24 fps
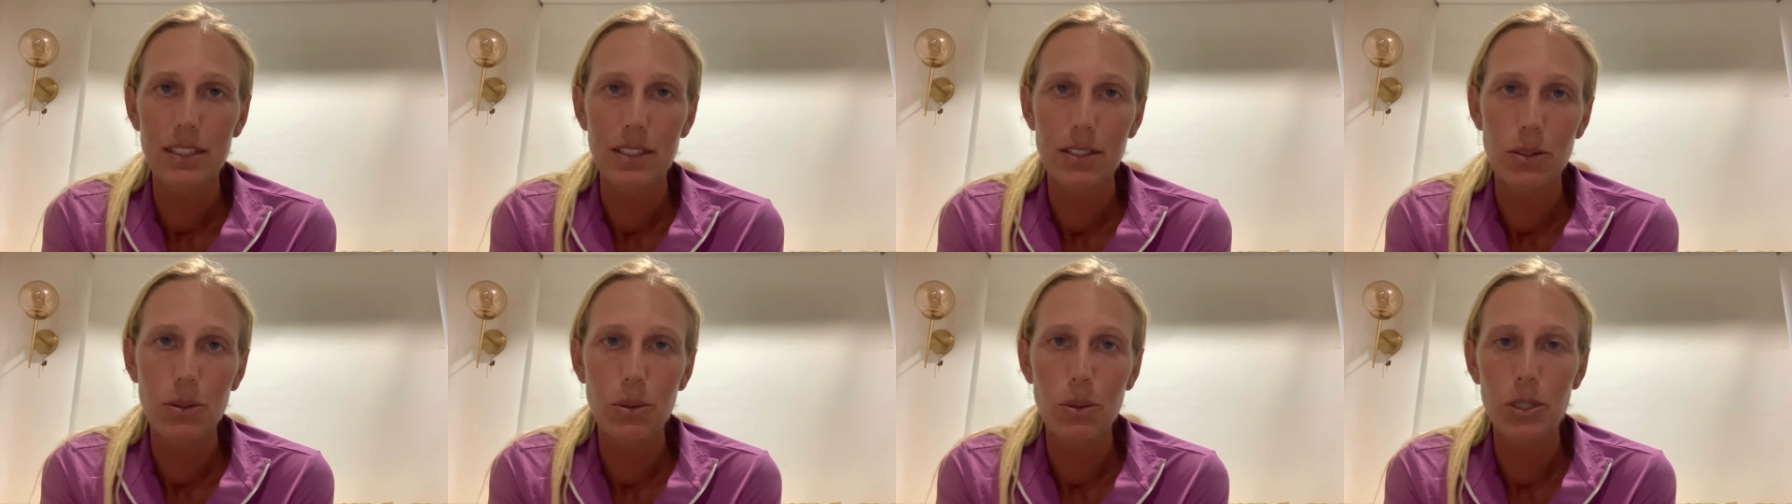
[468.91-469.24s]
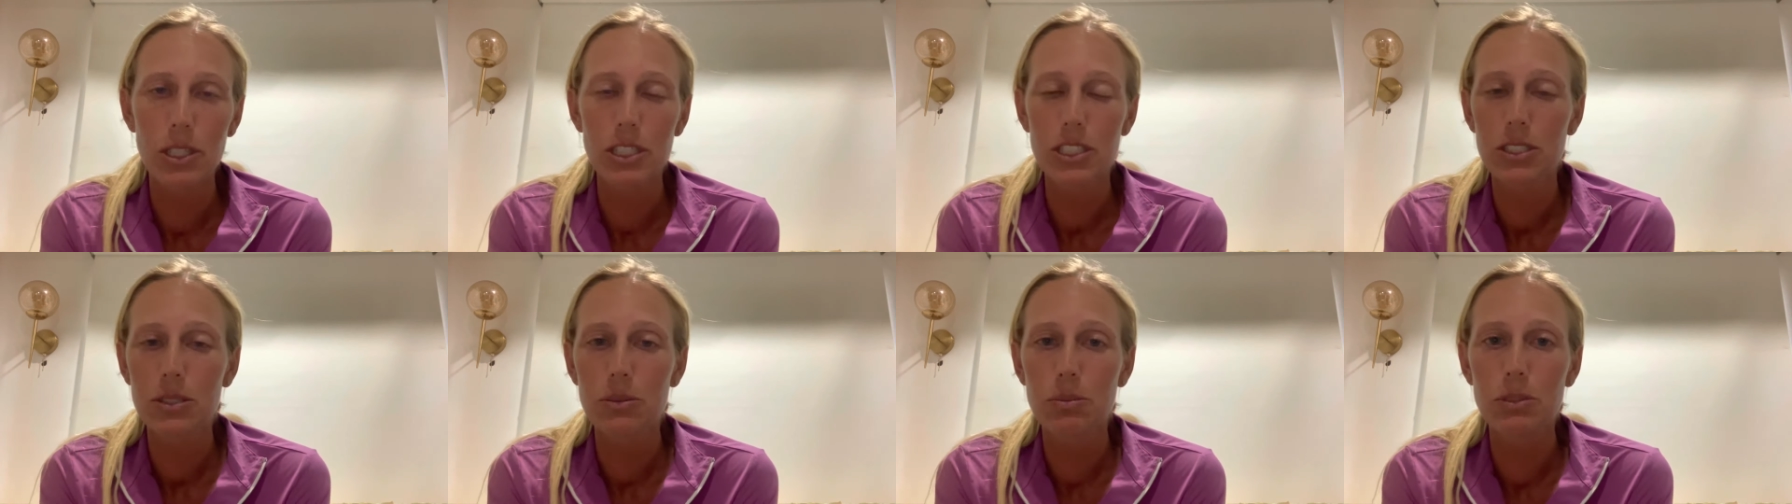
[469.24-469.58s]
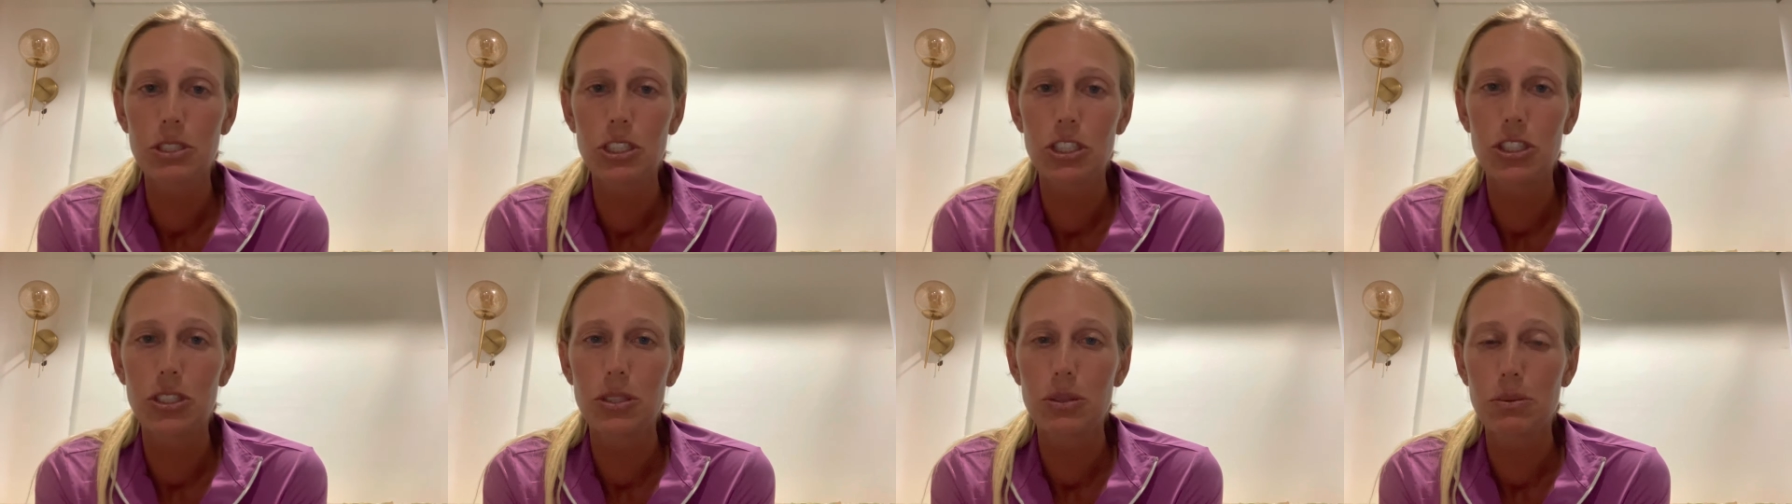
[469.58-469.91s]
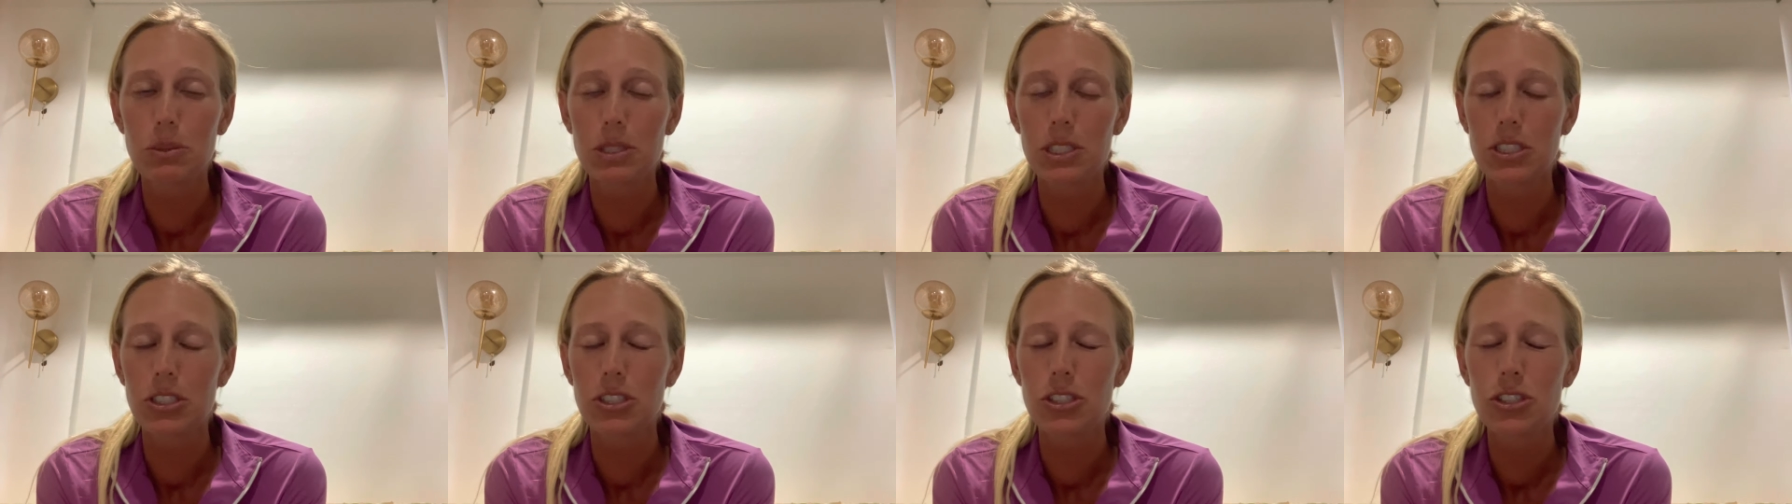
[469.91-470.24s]
course was she
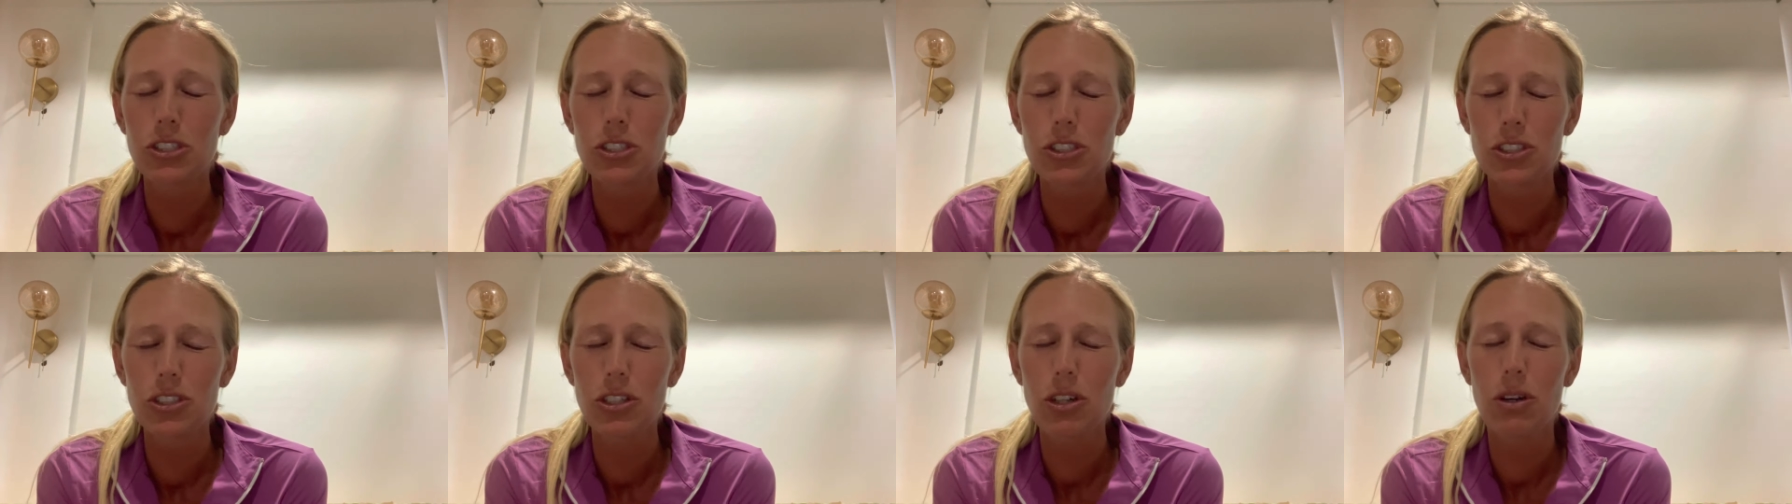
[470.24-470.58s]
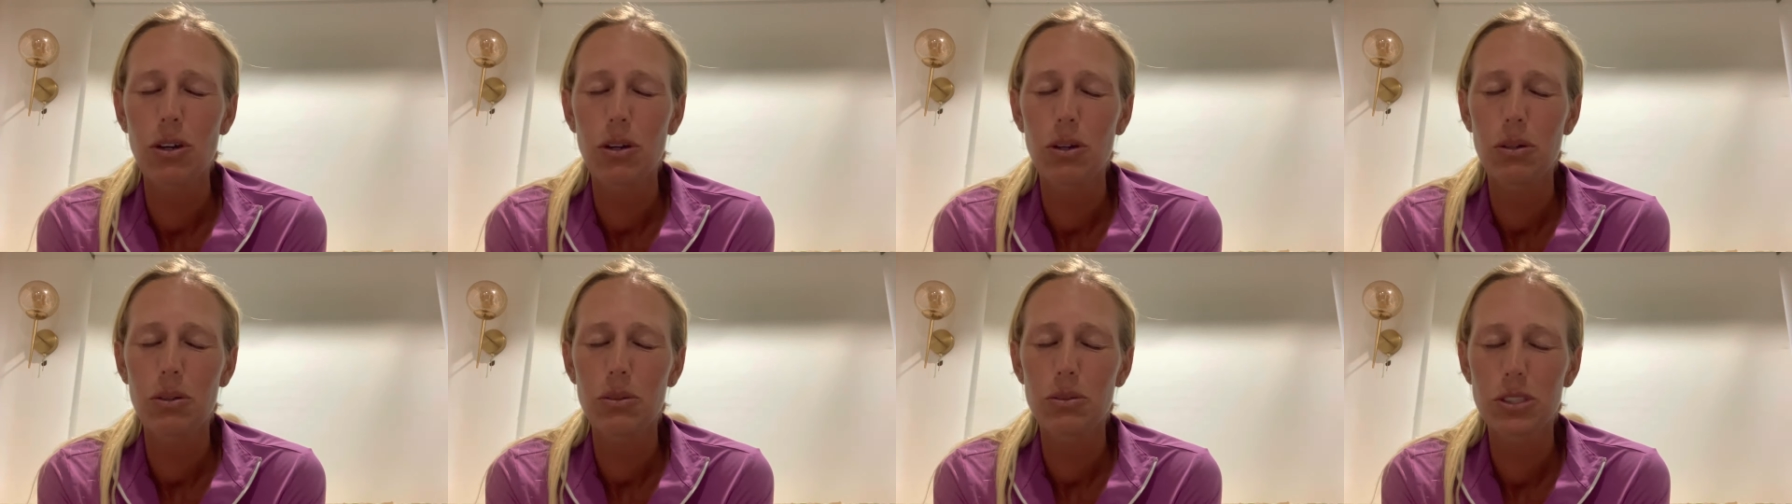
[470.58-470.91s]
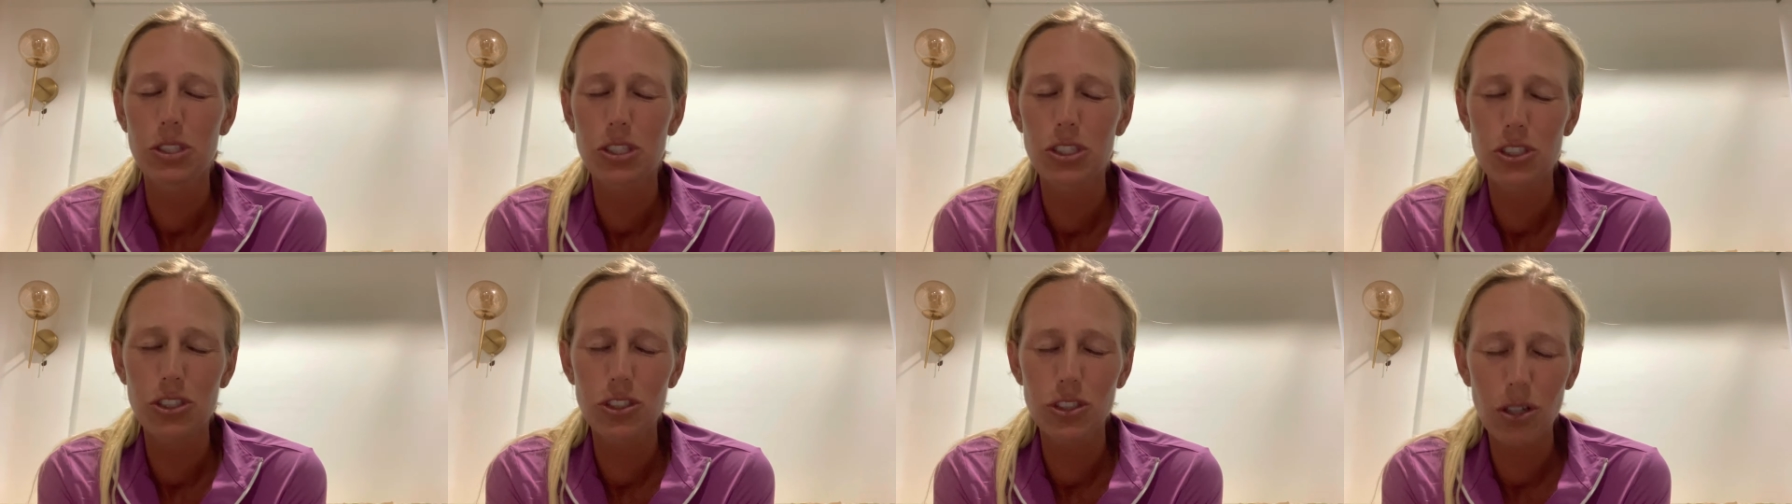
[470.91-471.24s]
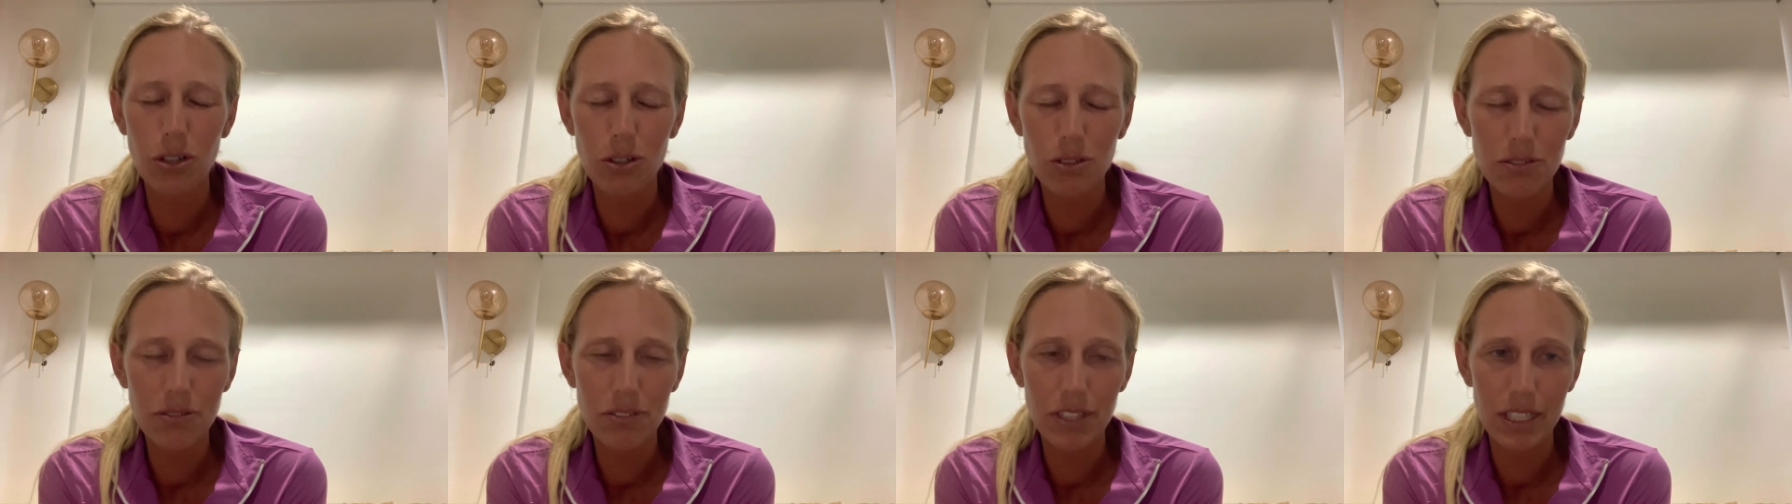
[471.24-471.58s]
was so,
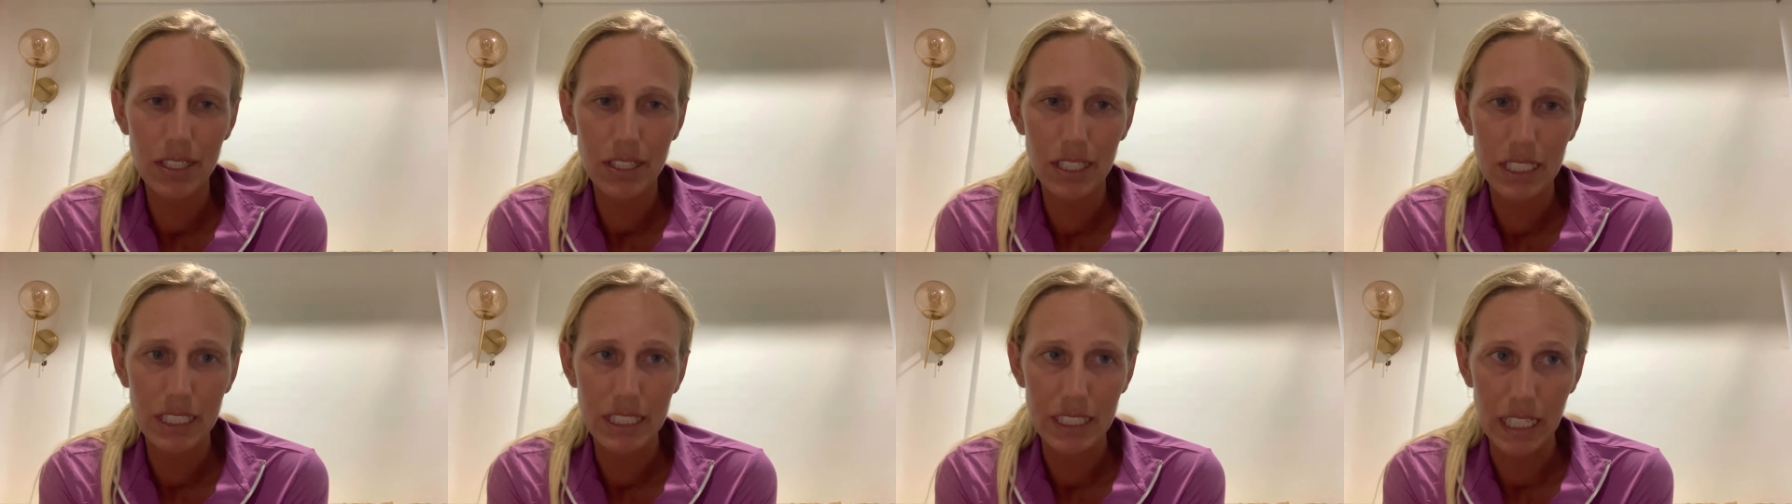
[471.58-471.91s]
so very